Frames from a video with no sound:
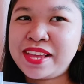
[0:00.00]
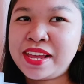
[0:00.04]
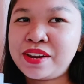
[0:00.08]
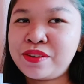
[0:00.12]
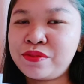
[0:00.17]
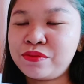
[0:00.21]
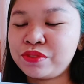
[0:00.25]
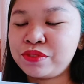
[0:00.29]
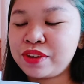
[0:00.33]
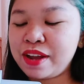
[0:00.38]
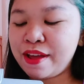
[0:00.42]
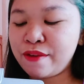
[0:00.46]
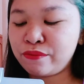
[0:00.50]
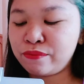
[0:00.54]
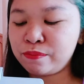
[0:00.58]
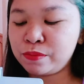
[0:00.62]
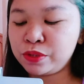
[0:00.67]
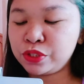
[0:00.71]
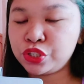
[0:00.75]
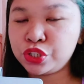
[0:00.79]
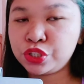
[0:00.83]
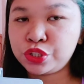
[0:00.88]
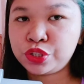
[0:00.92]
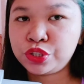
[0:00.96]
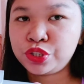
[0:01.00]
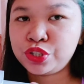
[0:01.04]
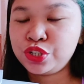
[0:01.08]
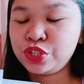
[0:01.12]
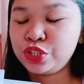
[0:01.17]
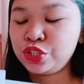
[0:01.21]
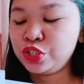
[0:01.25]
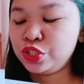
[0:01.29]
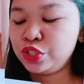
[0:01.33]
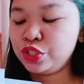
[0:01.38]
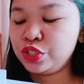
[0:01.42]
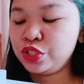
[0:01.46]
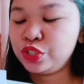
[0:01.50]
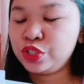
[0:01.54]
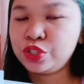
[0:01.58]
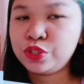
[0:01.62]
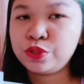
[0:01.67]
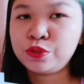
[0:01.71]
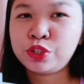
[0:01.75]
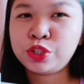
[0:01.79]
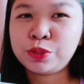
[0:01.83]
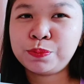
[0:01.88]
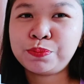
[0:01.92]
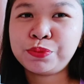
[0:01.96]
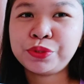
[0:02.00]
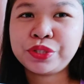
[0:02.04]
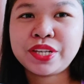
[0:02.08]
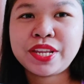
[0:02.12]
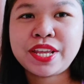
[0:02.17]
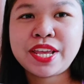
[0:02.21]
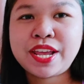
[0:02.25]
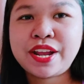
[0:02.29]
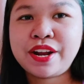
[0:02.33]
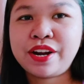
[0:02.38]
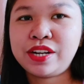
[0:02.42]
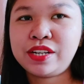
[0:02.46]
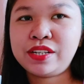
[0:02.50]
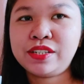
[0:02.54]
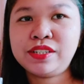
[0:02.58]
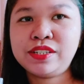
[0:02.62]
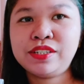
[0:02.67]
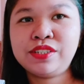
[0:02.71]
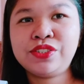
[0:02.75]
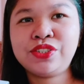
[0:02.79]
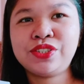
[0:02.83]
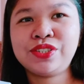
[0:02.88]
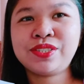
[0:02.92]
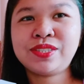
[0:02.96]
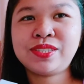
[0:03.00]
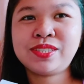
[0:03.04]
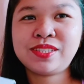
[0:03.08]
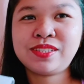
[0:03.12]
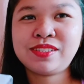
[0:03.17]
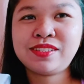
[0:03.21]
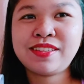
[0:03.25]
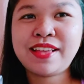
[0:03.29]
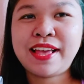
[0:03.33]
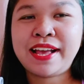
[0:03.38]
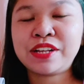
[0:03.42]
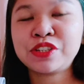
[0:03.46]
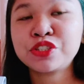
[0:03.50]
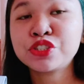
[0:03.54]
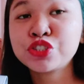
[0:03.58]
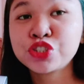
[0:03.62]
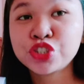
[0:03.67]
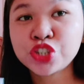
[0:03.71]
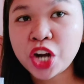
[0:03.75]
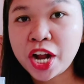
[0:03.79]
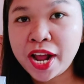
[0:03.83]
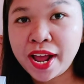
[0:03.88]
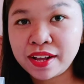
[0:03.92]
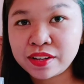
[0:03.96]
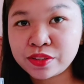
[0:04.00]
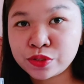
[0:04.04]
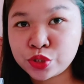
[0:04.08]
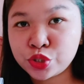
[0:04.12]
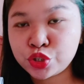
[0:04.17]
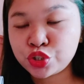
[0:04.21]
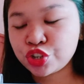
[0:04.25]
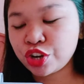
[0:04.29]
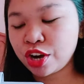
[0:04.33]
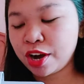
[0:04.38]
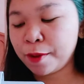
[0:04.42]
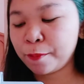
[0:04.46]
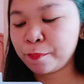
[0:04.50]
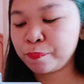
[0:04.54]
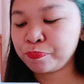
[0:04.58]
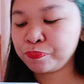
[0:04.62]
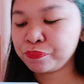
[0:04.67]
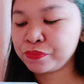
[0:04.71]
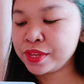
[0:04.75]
I don't have much to put here. Just extra, extra.